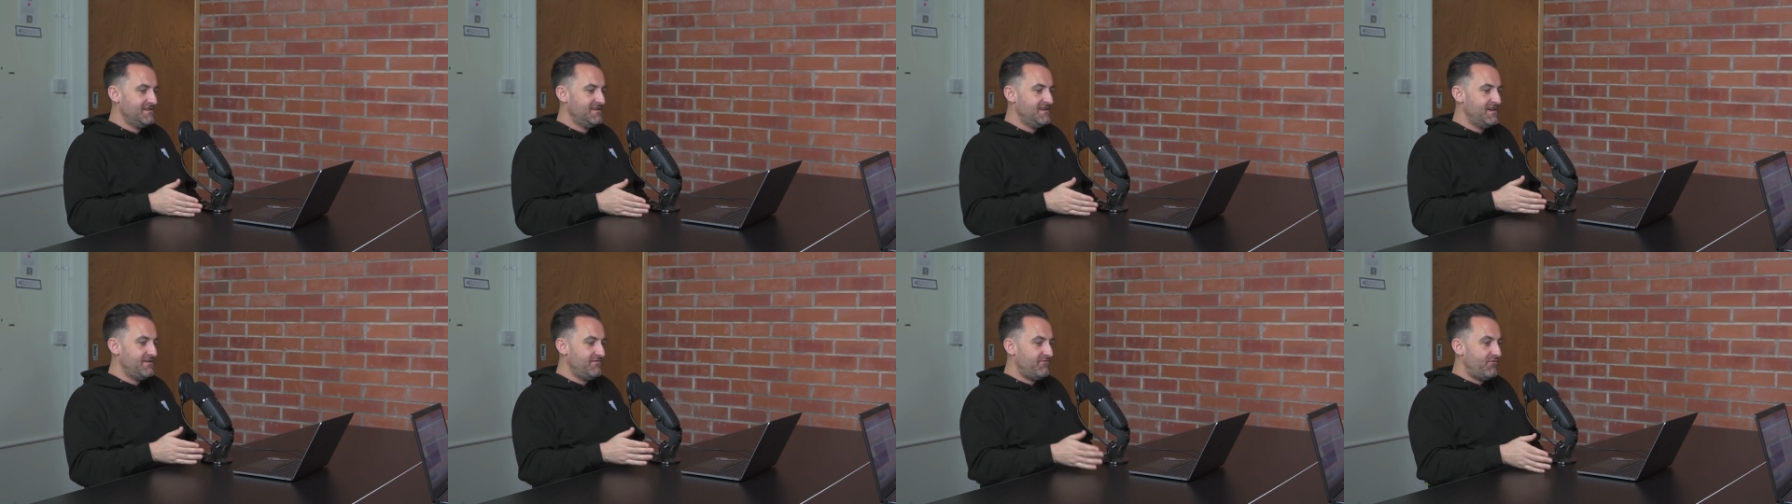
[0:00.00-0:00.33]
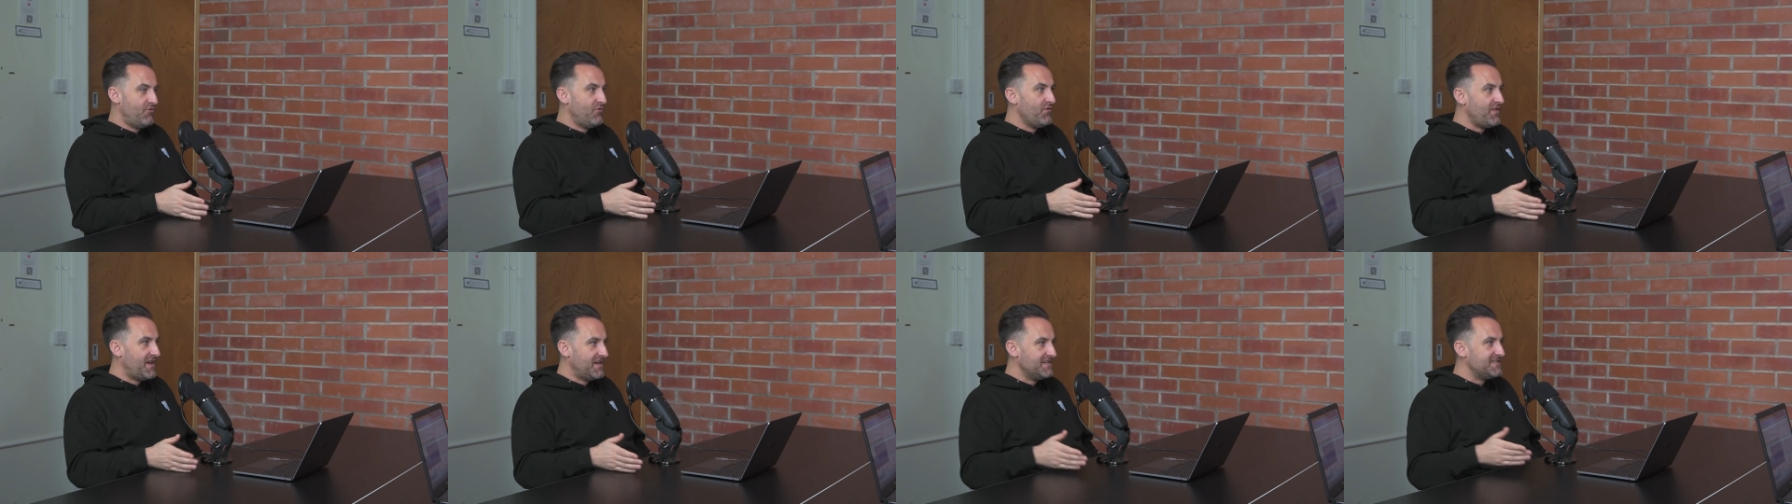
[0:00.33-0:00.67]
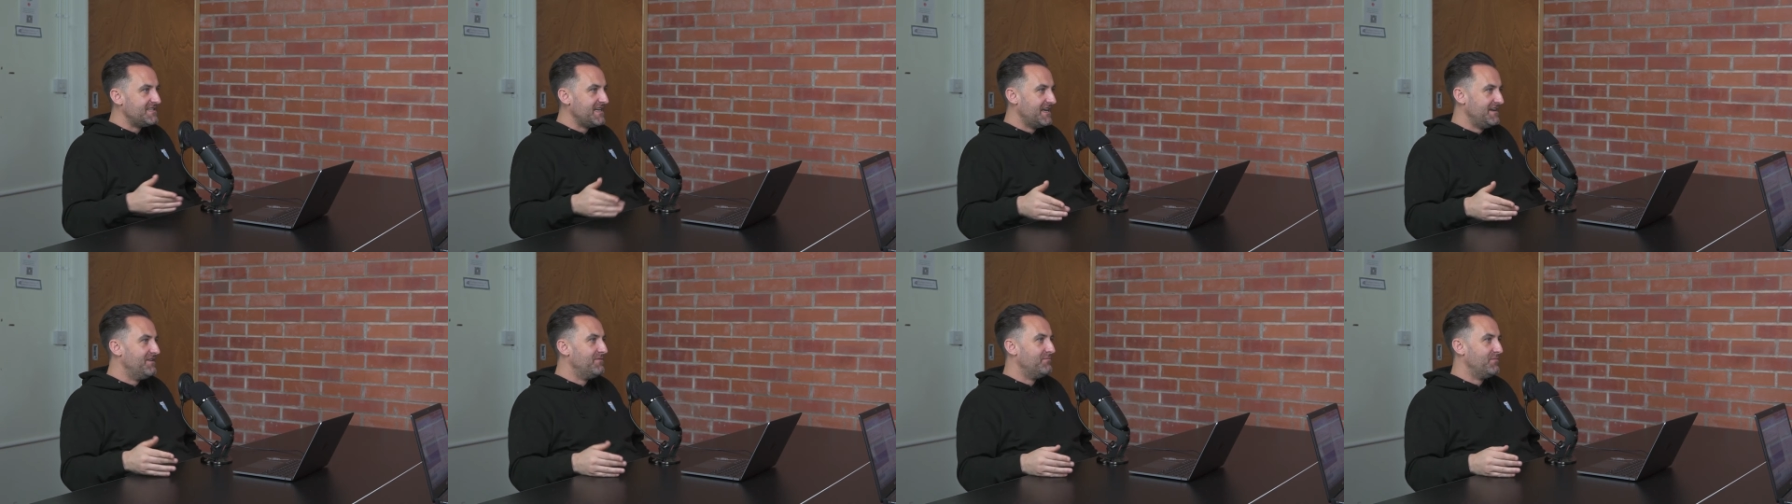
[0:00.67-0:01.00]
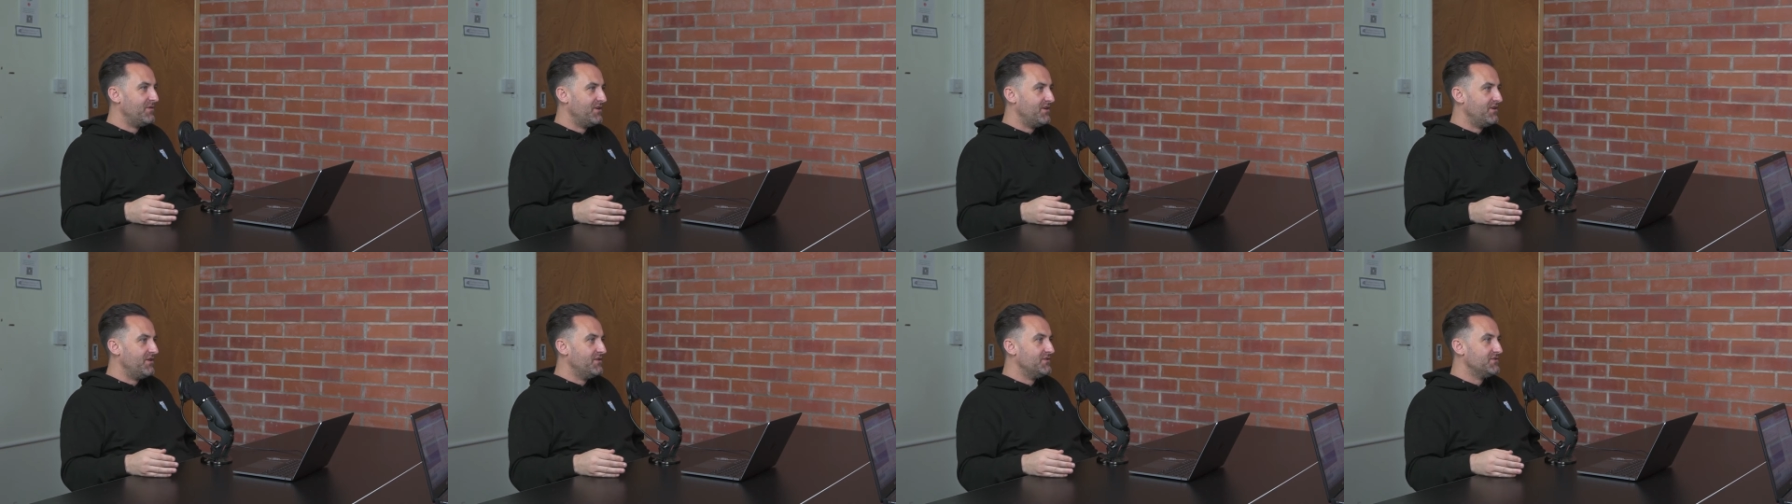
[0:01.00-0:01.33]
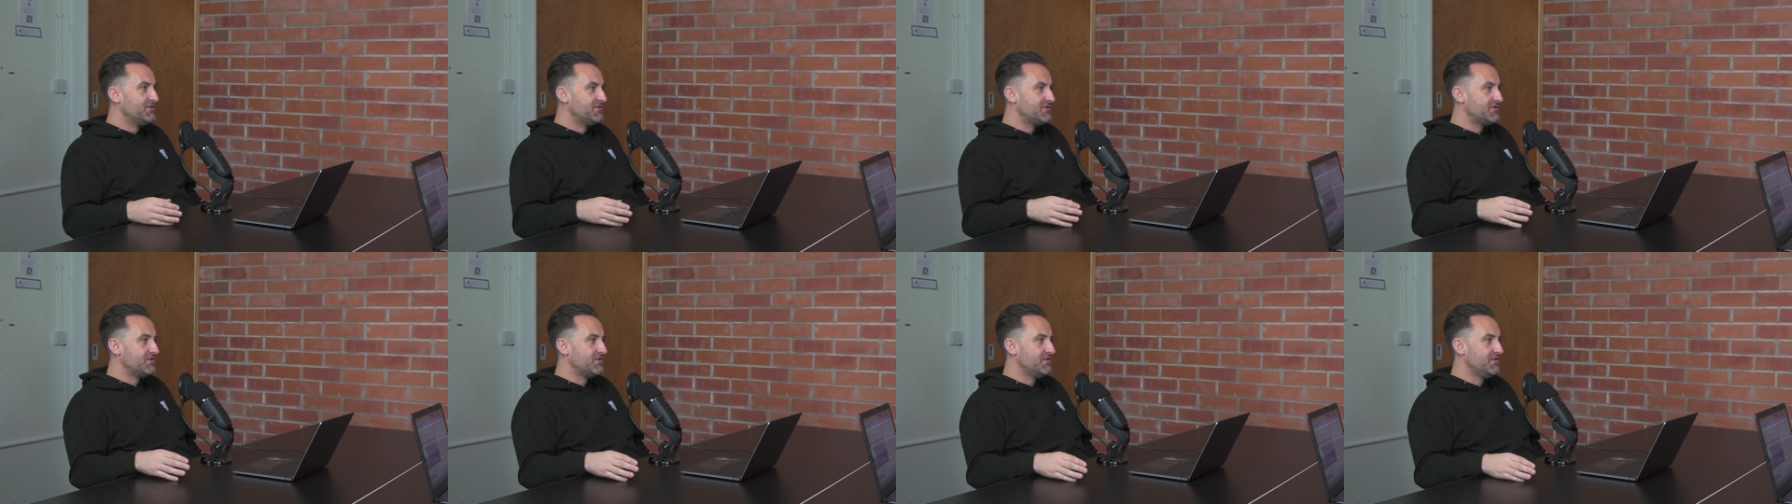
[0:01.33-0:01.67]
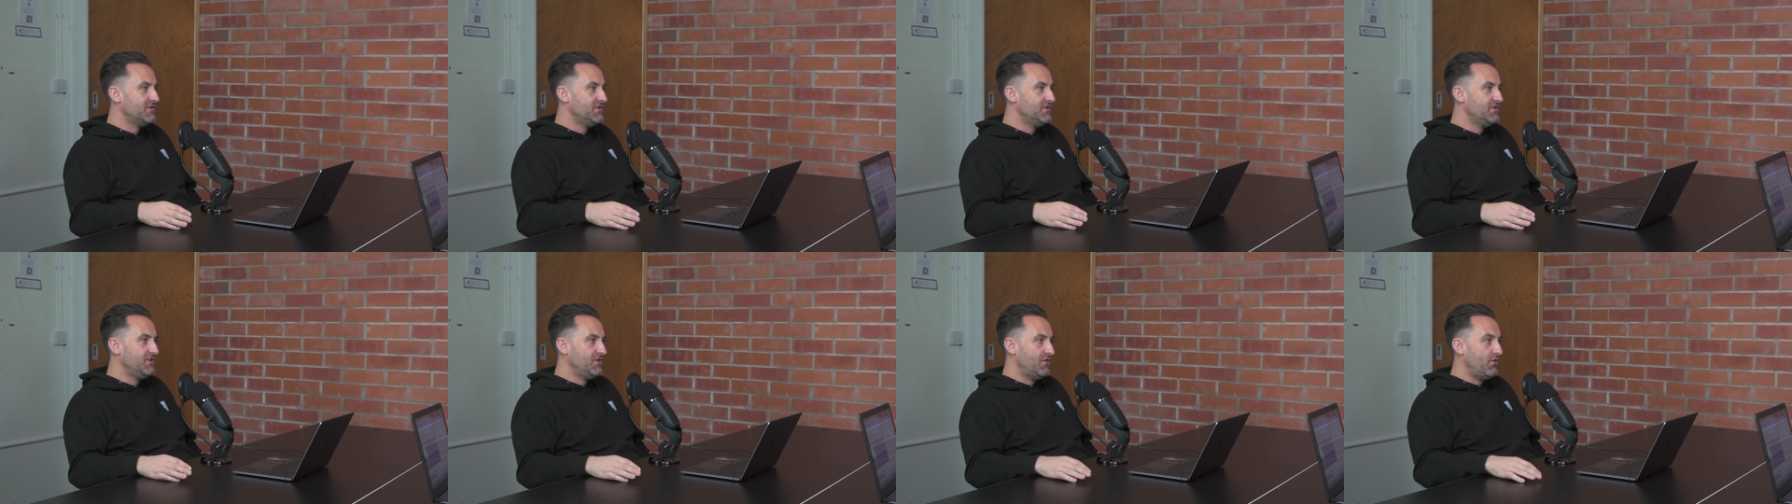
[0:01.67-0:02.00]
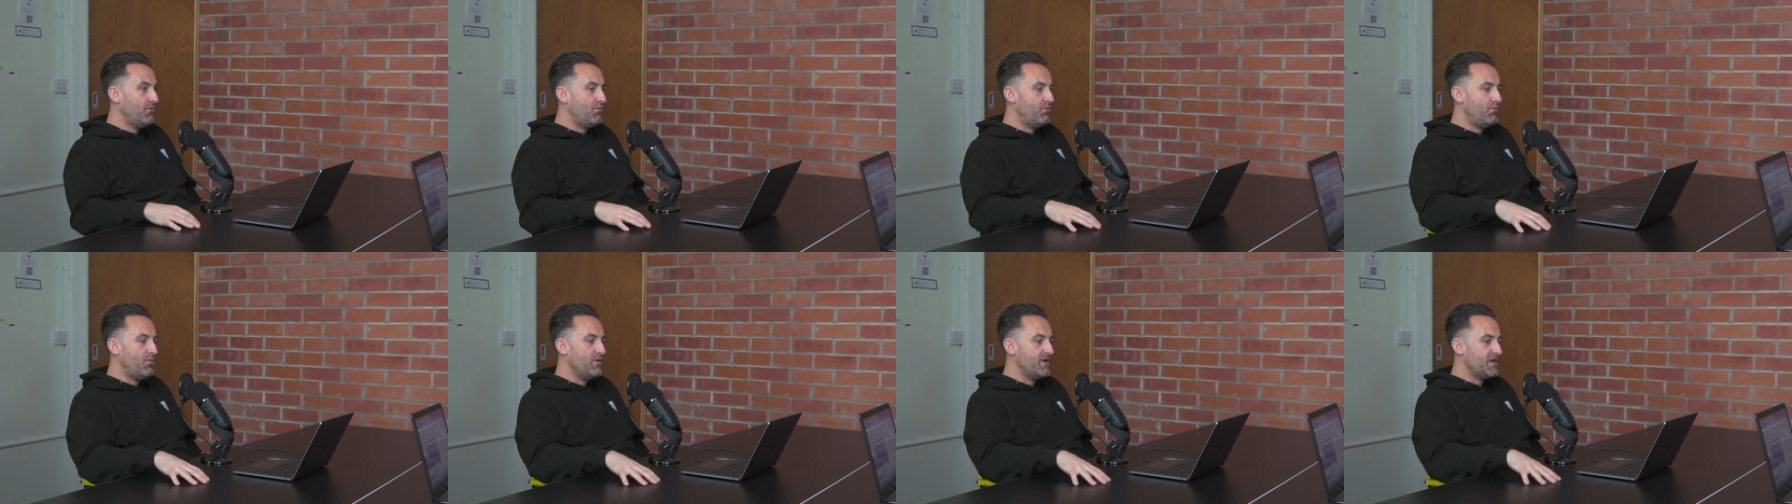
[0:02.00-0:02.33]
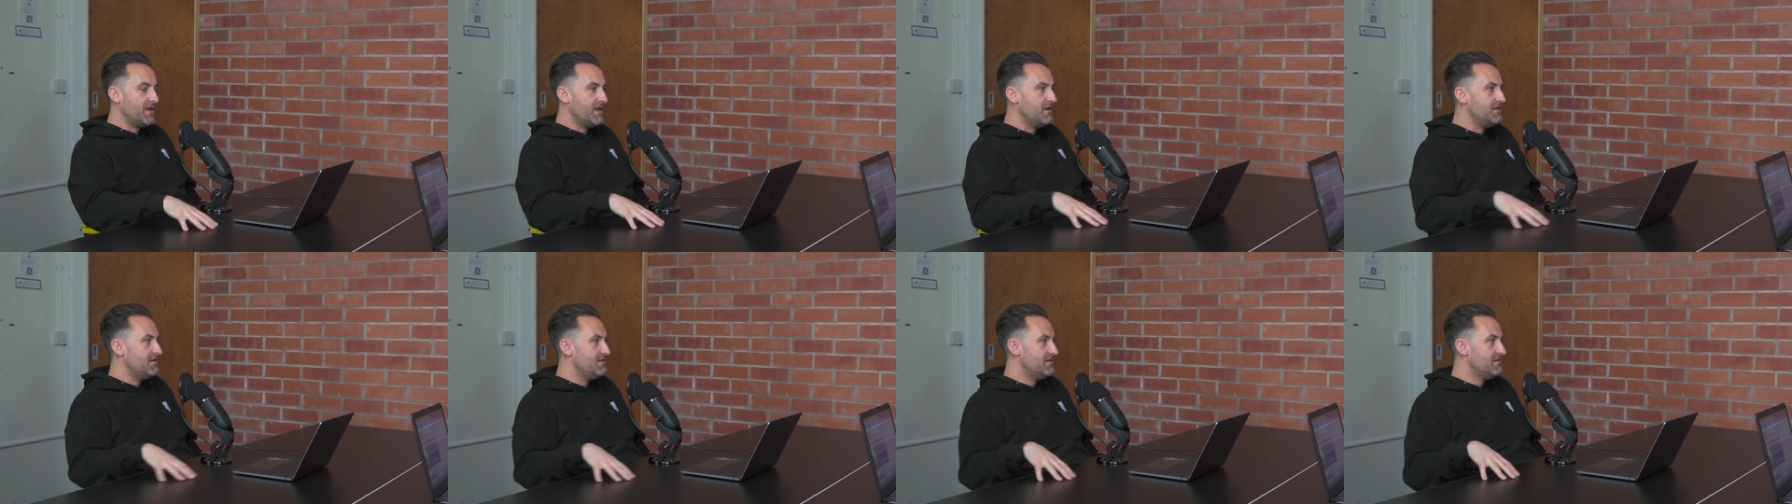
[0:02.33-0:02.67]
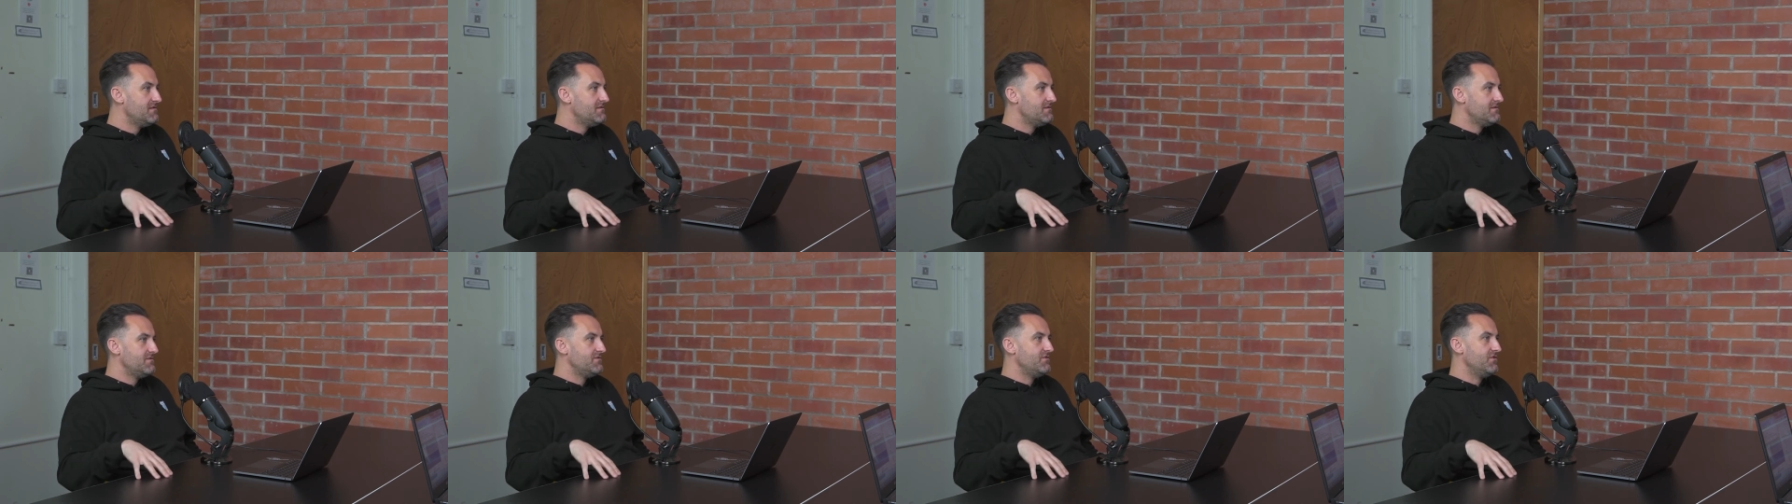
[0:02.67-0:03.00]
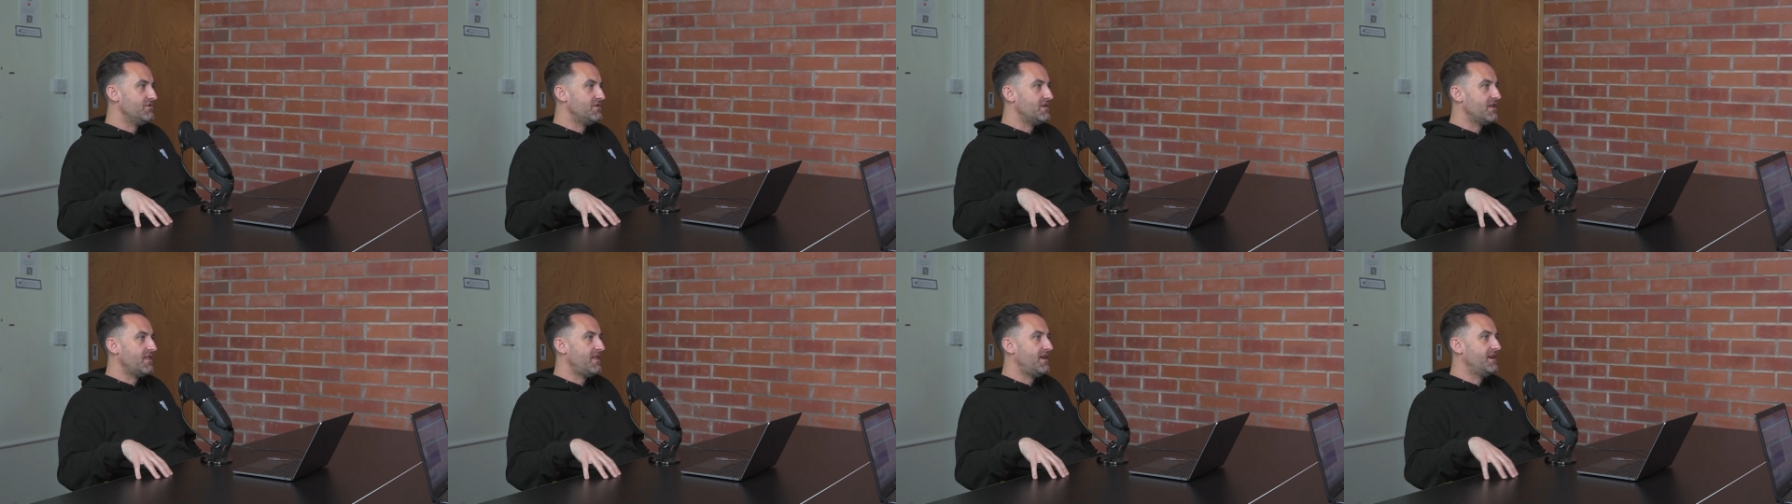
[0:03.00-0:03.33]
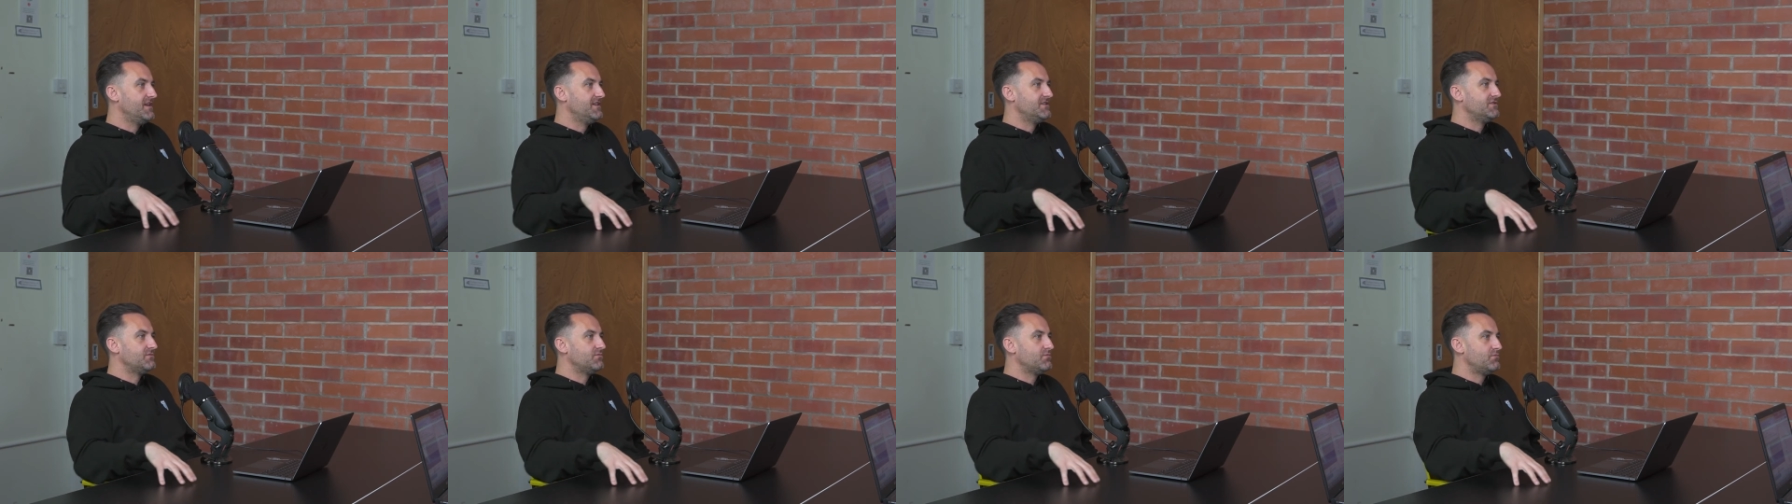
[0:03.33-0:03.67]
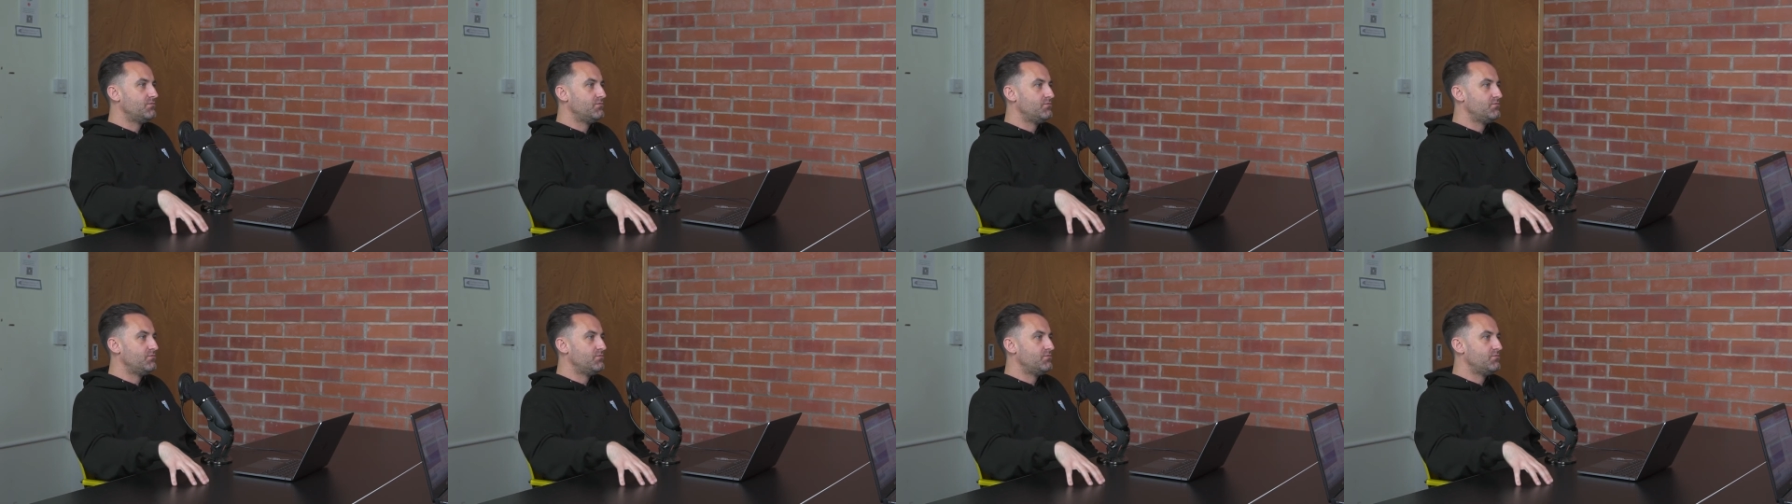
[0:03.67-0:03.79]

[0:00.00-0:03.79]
and for that set number of hours, you know, we can utilise